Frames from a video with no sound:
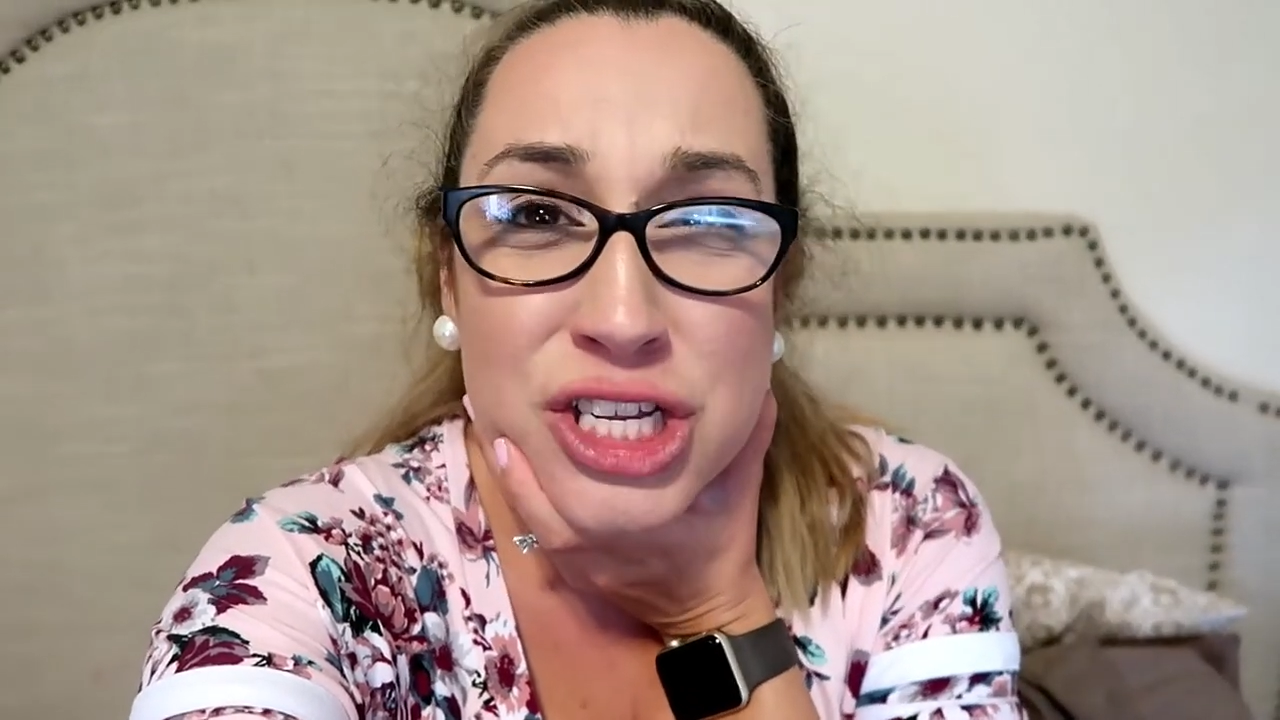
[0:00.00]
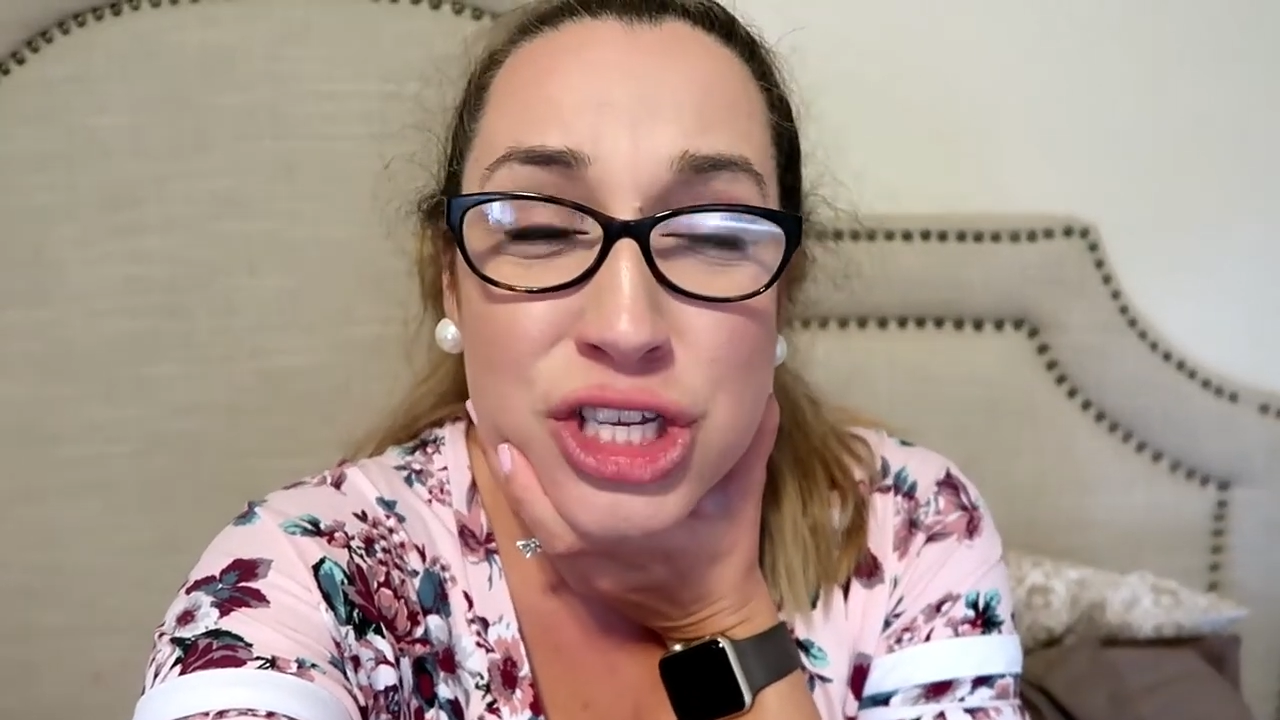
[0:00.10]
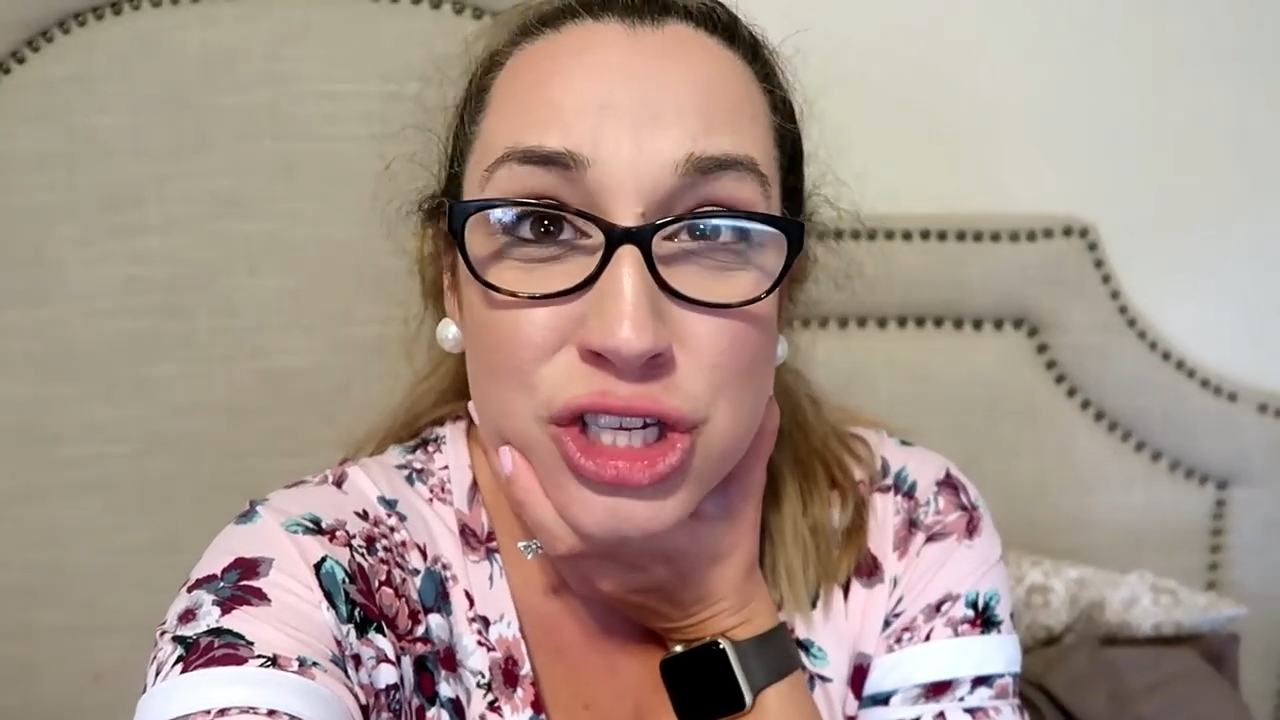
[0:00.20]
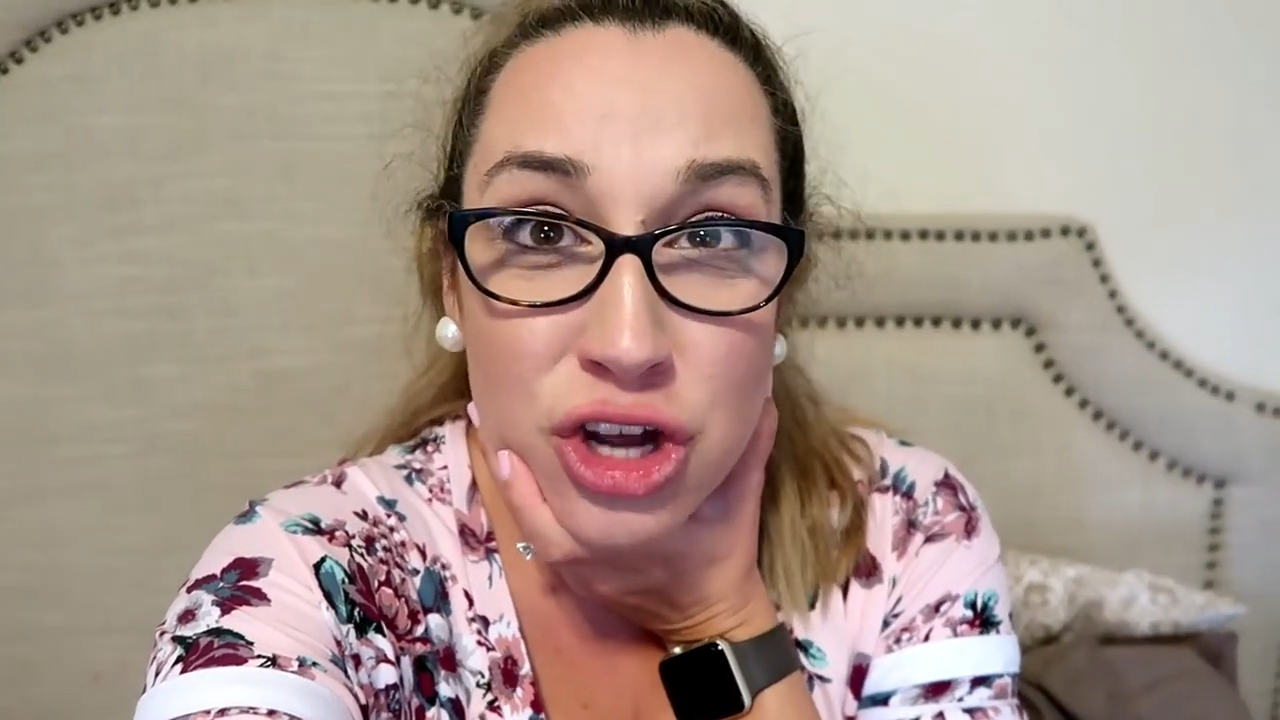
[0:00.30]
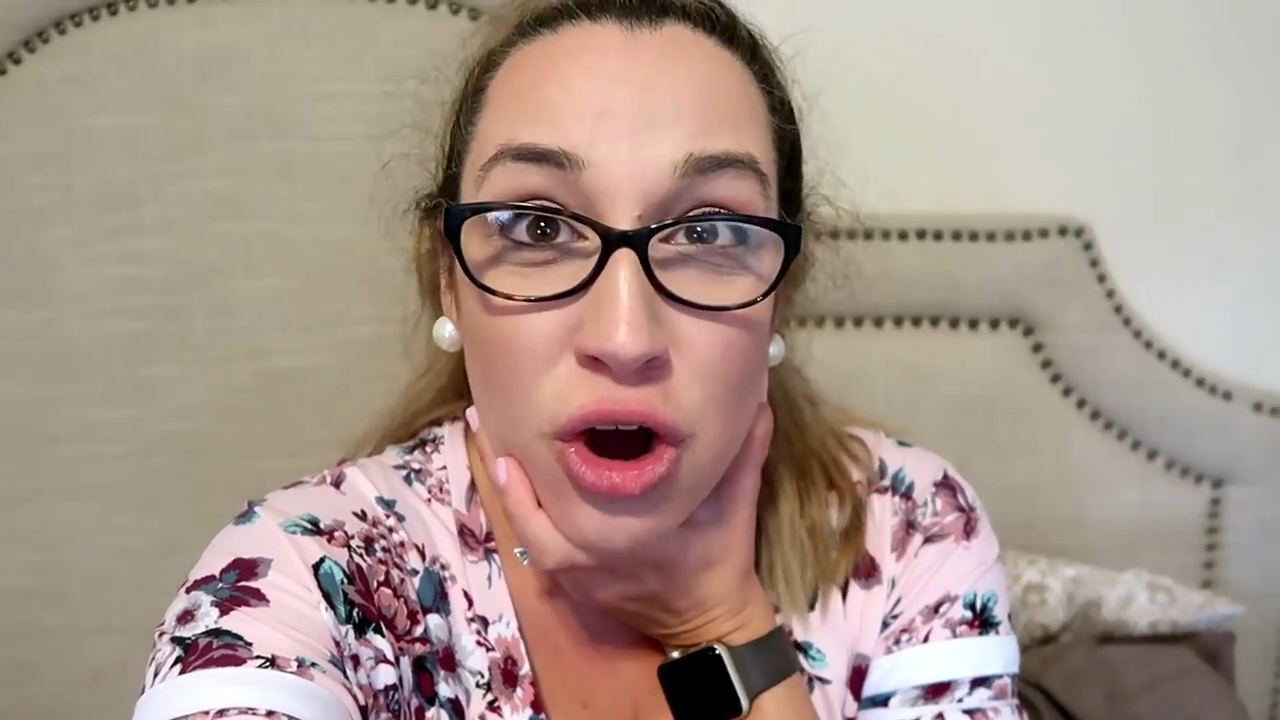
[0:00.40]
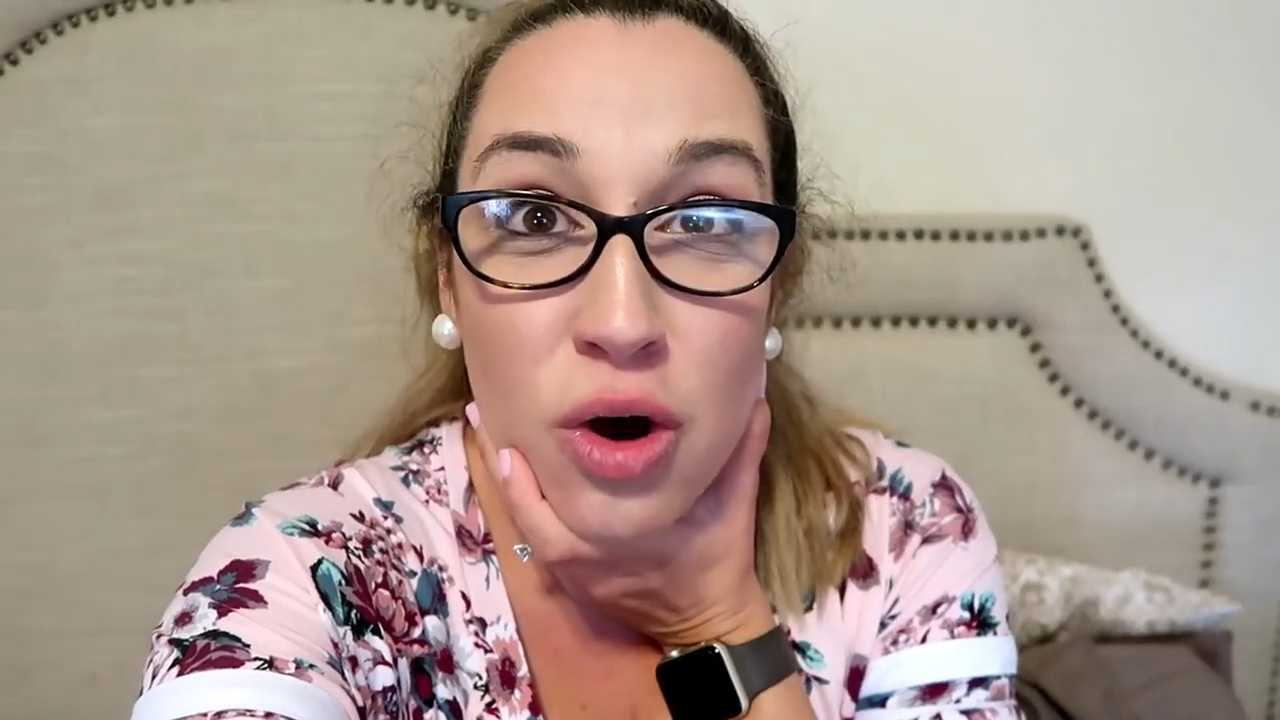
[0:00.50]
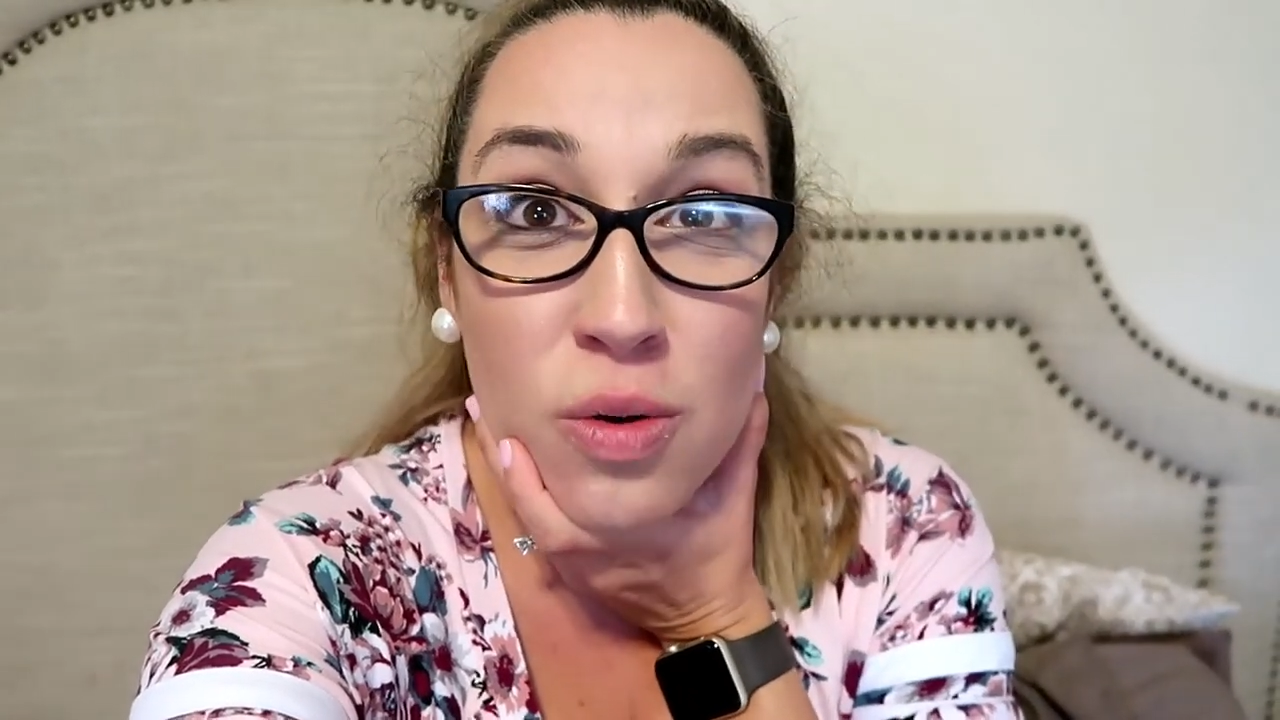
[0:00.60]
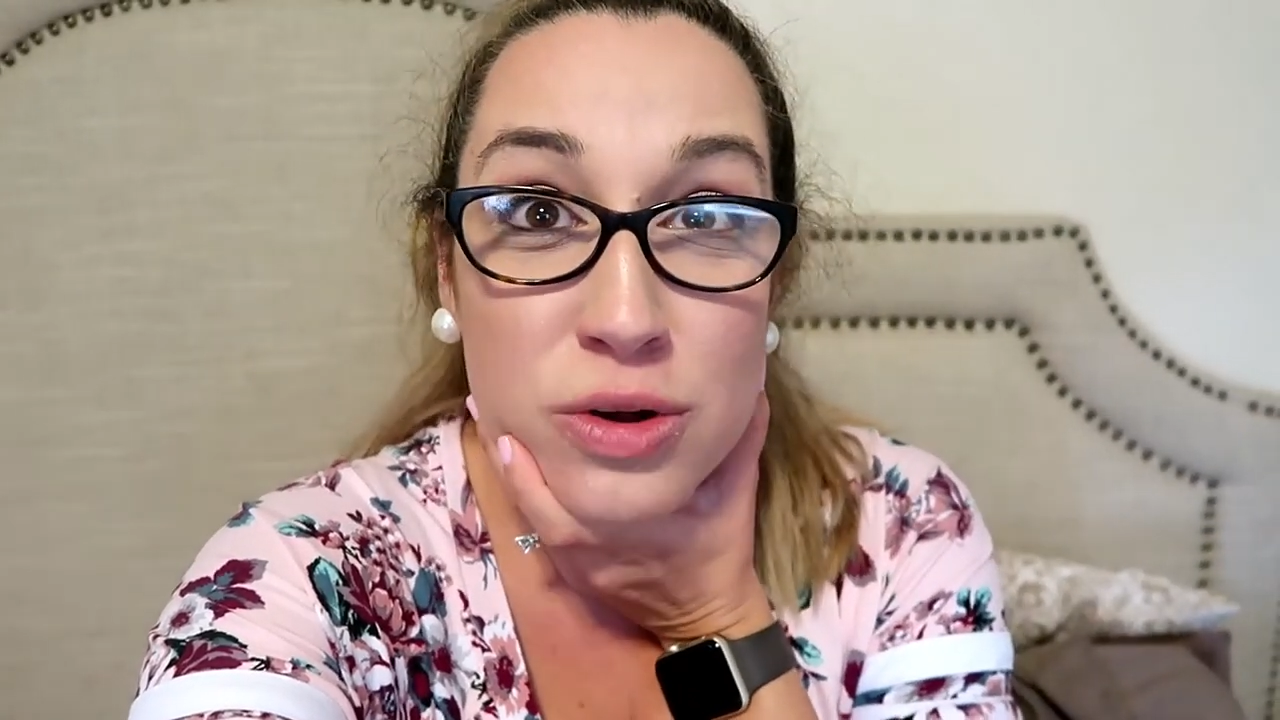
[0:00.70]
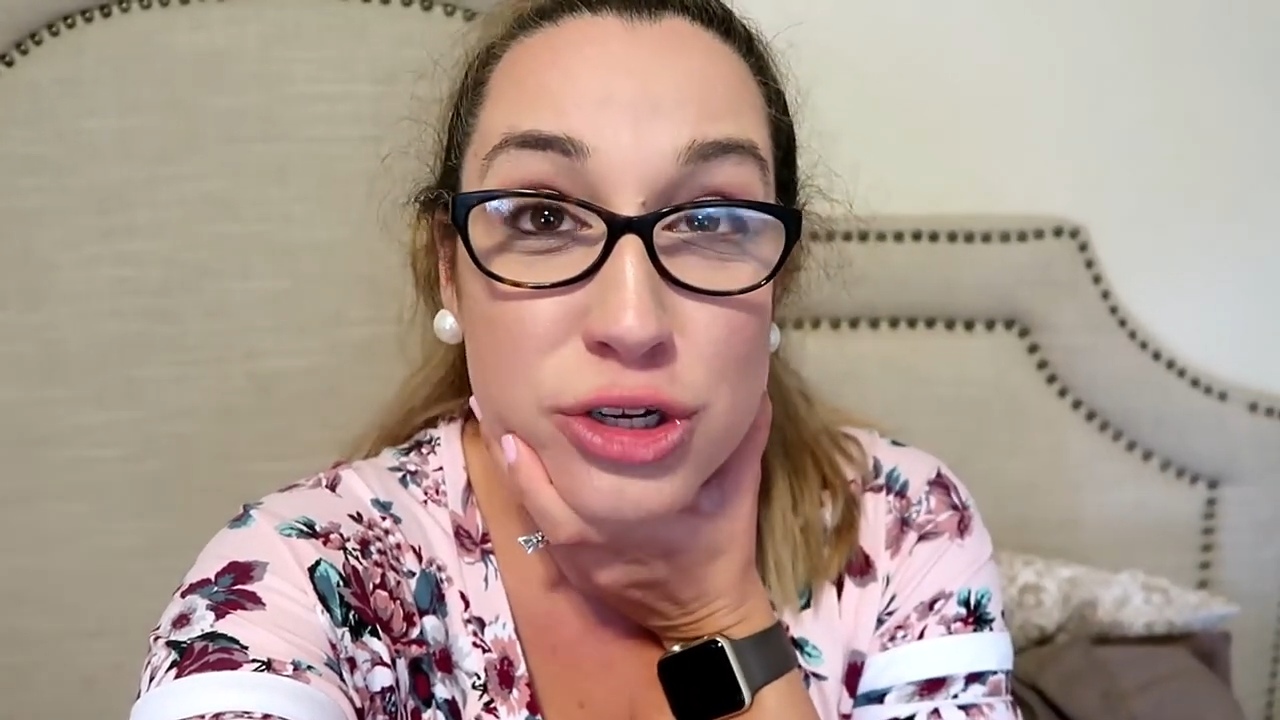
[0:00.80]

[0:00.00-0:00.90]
so,